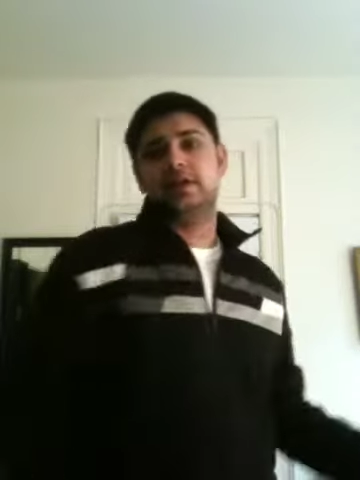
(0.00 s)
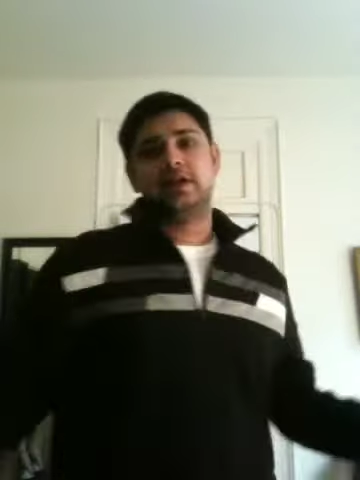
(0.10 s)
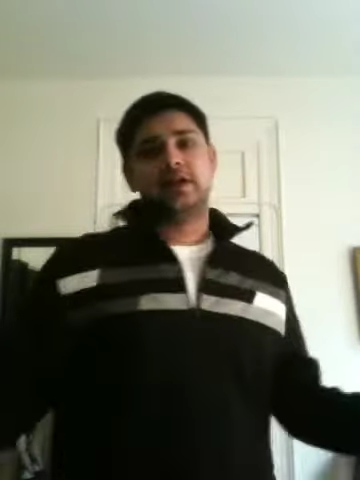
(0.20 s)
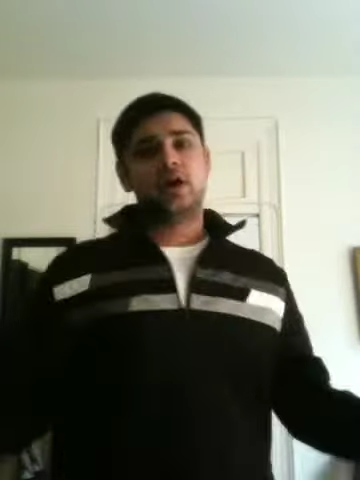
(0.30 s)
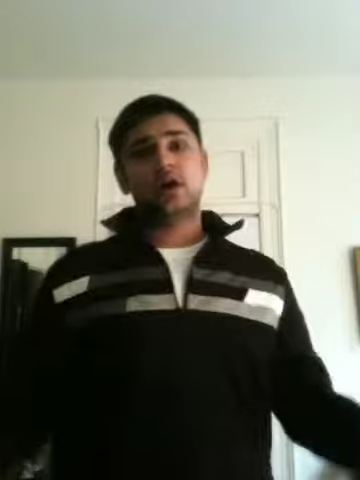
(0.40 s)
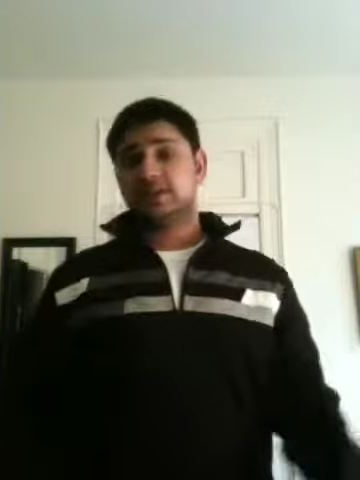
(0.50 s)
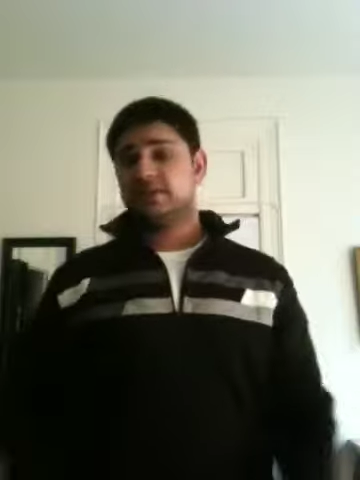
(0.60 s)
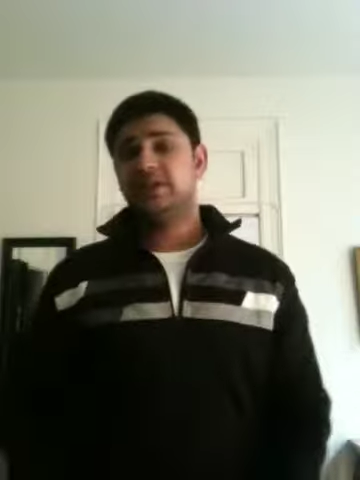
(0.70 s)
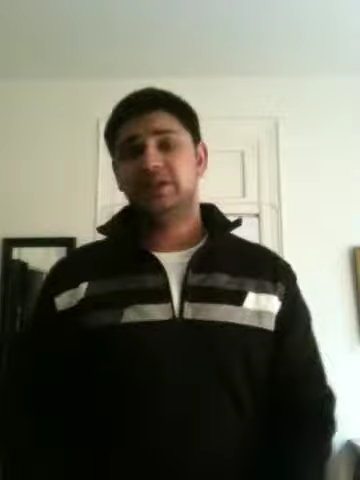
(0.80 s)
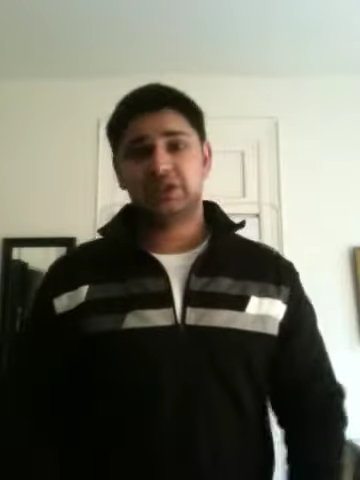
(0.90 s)
it had all this
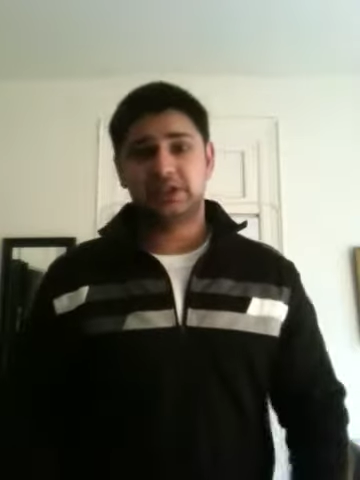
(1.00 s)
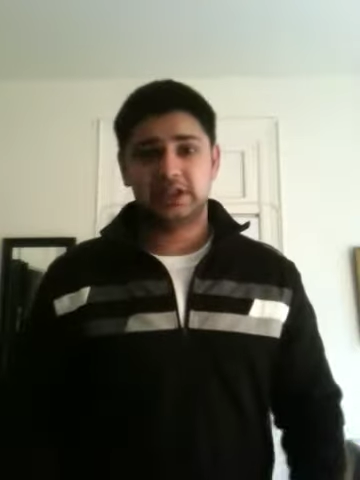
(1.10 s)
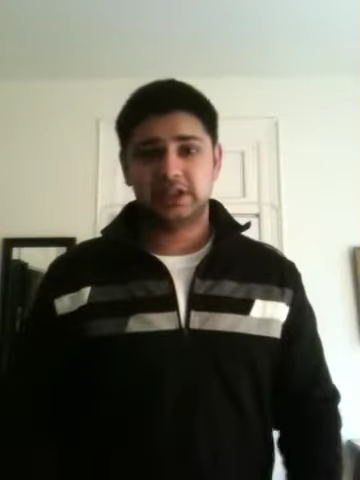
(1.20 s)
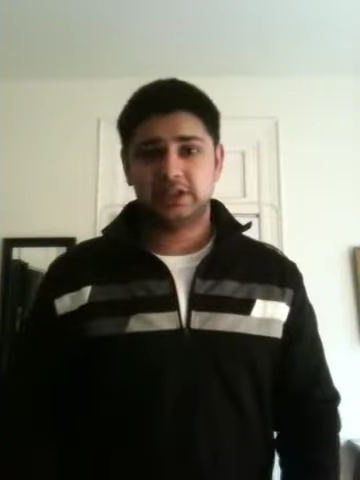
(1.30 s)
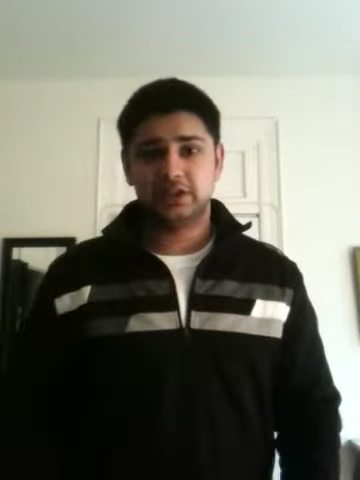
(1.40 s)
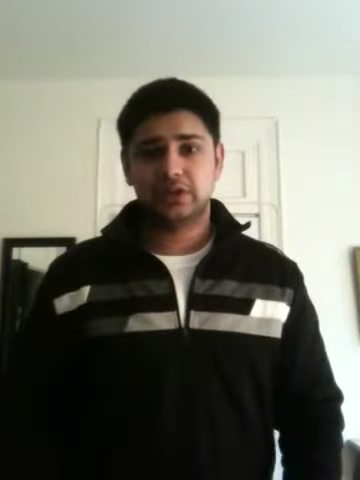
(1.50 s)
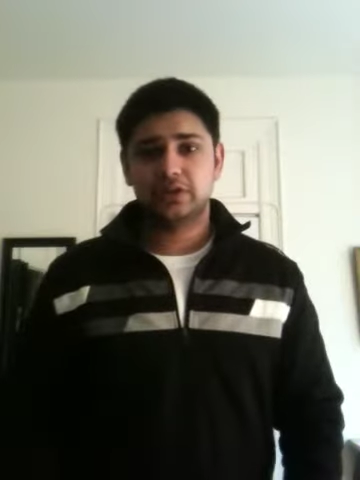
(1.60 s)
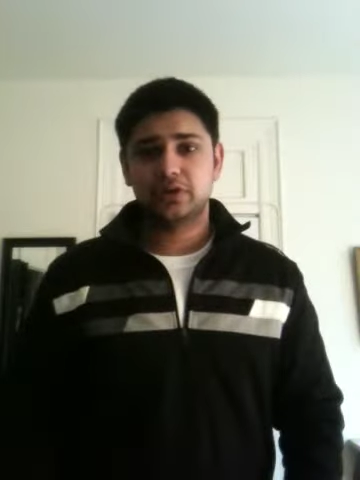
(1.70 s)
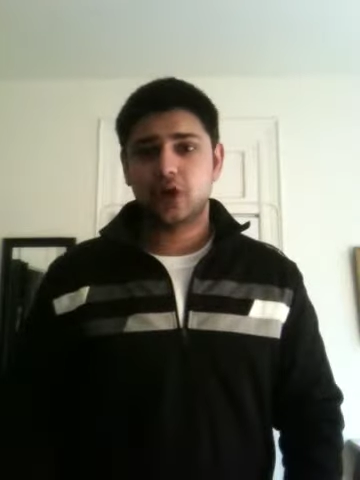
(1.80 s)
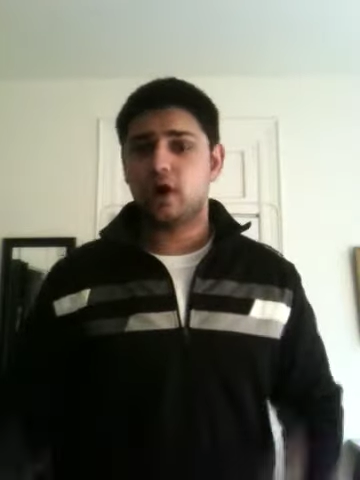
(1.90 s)
cereal to eat, you
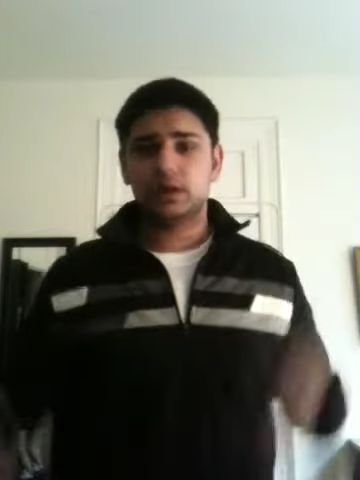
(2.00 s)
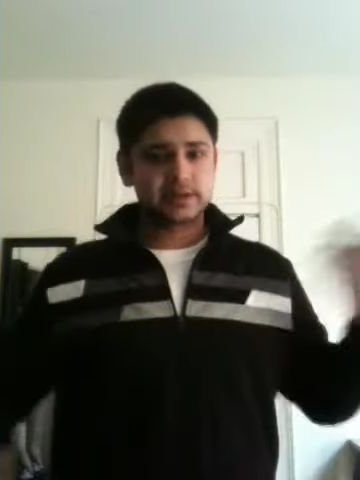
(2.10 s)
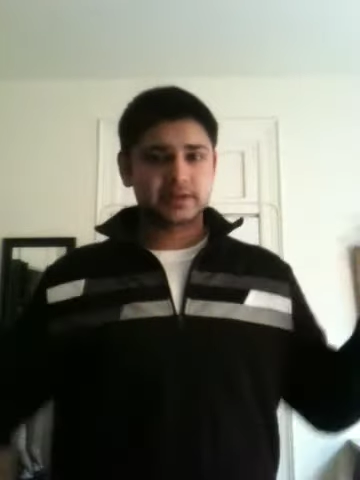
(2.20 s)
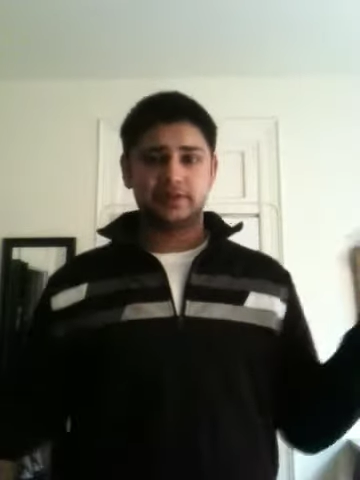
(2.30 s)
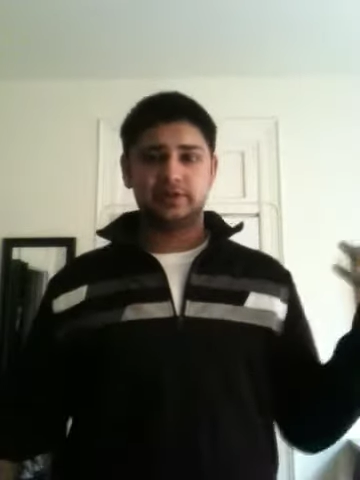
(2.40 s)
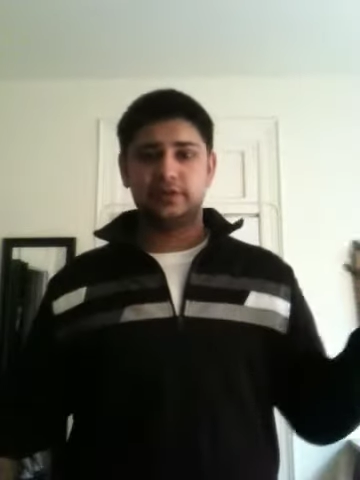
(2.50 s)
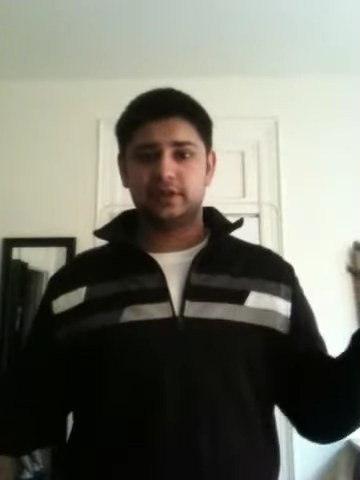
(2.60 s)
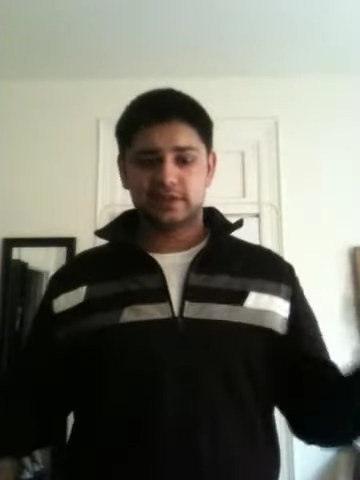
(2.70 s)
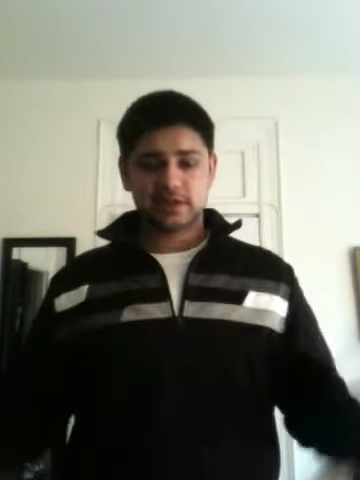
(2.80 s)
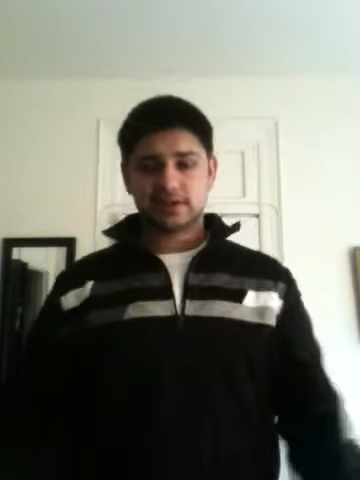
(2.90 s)
know, all this cereal,
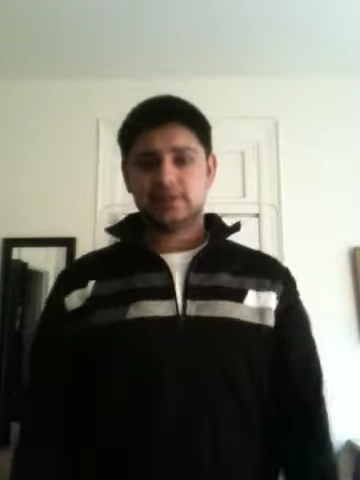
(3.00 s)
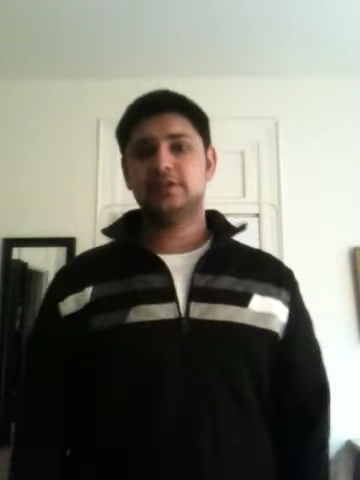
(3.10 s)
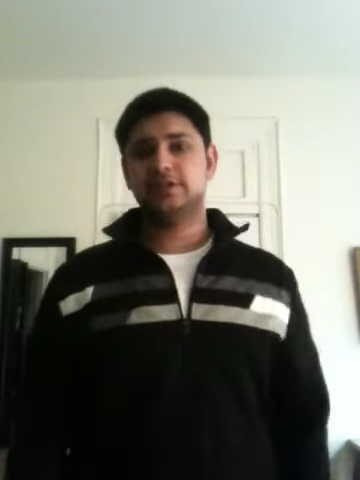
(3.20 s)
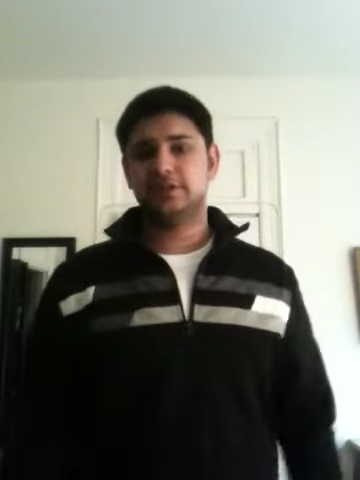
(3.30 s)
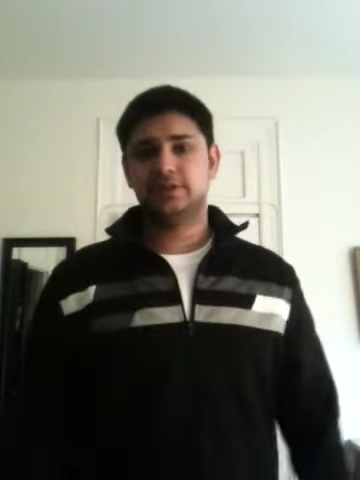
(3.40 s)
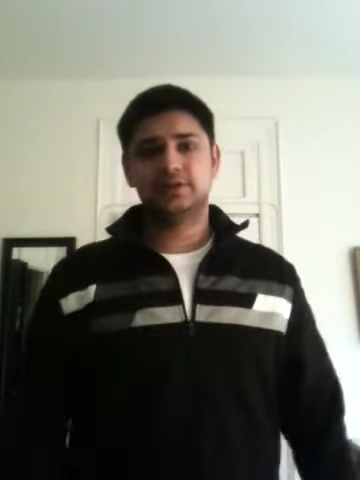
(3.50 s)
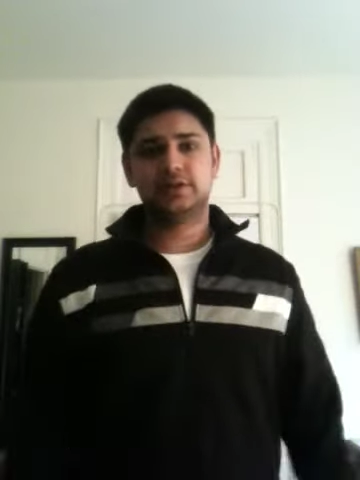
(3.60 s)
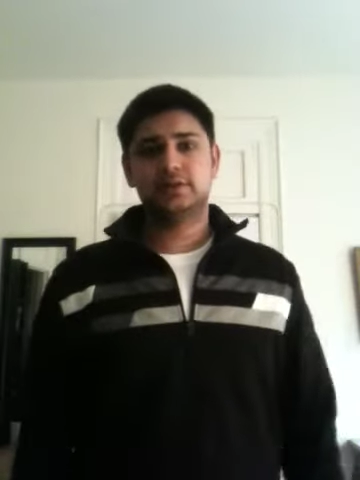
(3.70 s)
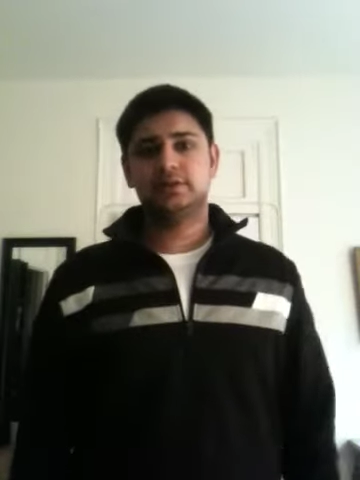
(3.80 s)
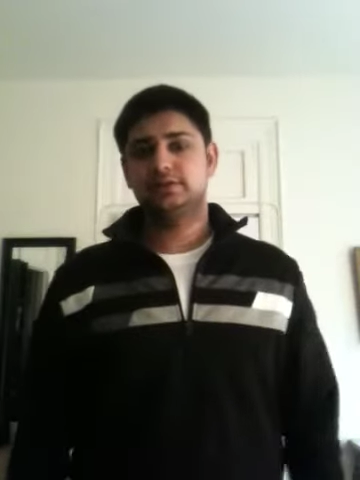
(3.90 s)
like tons of cereal.
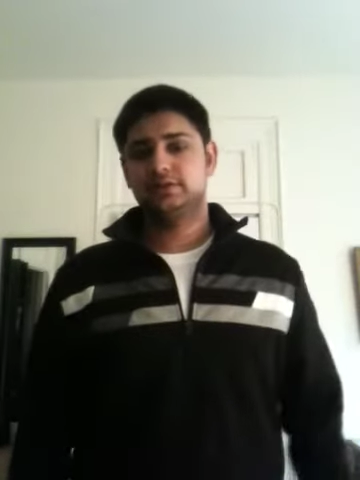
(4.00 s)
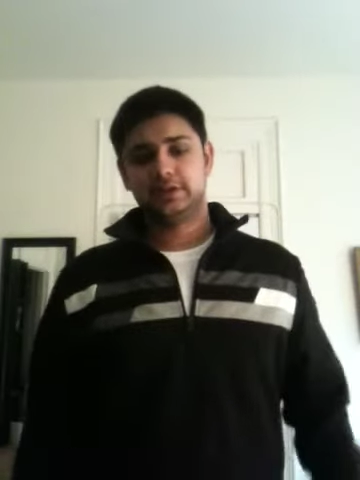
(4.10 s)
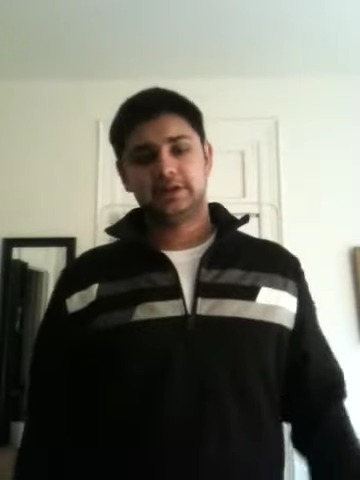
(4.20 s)
So,